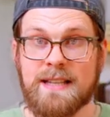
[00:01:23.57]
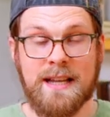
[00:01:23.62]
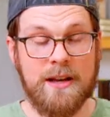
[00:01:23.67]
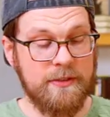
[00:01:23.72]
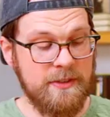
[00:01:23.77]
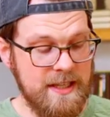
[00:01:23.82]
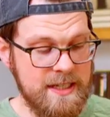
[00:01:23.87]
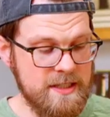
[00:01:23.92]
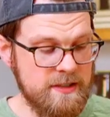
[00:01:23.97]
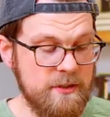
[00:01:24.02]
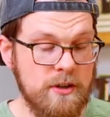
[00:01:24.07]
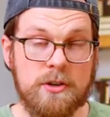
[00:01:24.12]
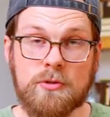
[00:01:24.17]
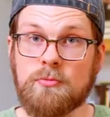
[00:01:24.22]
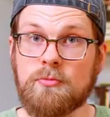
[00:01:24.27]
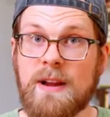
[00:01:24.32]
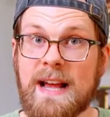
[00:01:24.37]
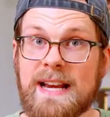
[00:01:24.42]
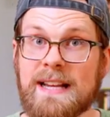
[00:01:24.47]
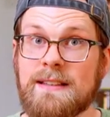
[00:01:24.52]
Now, these look
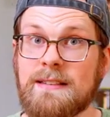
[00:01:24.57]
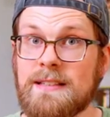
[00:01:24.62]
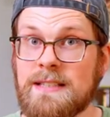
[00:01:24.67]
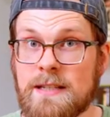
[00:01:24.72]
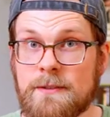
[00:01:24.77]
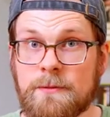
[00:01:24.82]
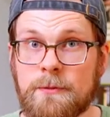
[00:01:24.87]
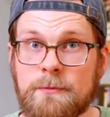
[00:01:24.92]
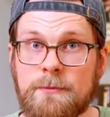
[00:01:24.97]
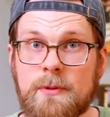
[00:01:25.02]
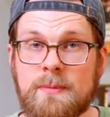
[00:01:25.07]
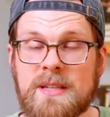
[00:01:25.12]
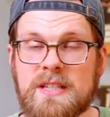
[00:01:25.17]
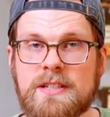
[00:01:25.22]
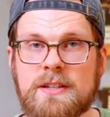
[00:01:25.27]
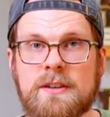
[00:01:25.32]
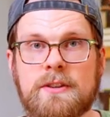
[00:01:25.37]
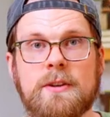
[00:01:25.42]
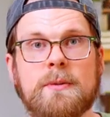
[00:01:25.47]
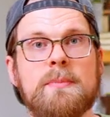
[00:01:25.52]
radically different from
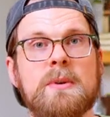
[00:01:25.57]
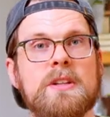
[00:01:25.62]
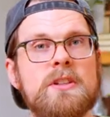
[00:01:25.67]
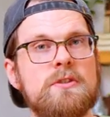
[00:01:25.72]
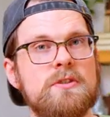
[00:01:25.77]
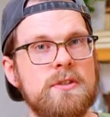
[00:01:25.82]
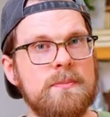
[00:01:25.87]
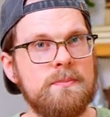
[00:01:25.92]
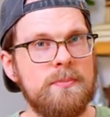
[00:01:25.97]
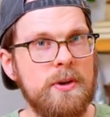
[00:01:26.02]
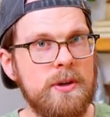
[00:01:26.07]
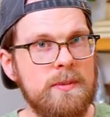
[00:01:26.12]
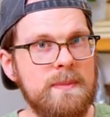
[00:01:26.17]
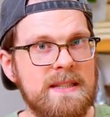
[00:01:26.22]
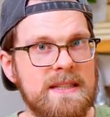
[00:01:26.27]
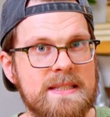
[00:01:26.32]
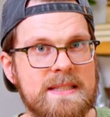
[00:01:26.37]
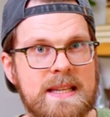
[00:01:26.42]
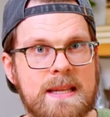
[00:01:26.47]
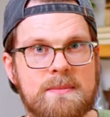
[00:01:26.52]
each other, but you should put them
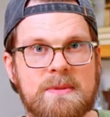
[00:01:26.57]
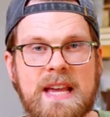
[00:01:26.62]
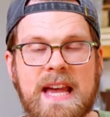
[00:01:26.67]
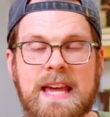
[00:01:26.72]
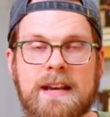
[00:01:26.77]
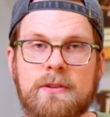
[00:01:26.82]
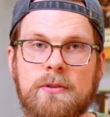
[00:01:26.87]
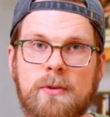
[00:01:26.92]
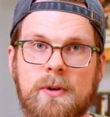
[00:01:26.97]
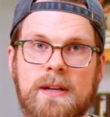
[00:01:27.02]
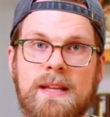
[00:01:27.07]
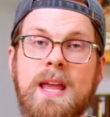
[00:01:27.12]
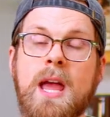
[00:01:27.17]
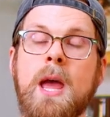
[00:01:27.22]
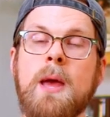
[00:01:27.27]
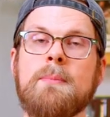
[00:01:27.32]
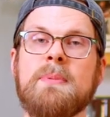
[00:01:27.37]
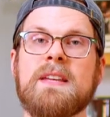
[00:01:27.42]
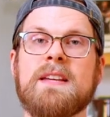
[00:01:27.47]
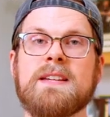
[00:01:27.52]
in the same category
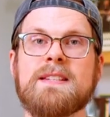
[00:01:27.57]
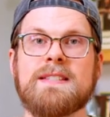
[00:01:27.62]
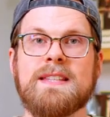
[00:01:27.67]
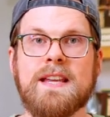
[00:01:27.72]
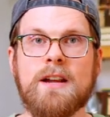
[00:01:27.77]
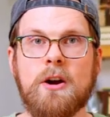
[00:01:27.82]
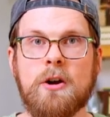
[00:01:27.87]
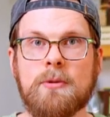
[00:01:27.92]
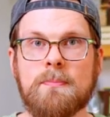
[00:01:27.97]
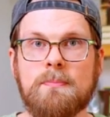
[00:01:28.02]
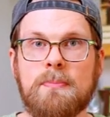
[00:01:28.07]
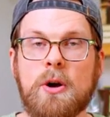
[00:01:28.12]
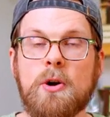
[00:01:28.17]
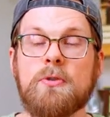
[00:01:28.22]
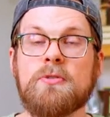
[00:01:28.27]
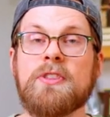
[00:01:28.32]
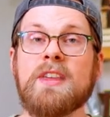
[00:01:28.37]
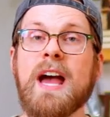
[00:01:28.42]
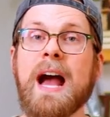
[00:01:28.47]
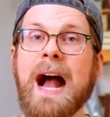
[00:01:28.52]
because they are
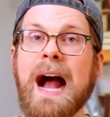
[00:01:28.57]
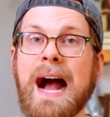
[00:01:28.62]
both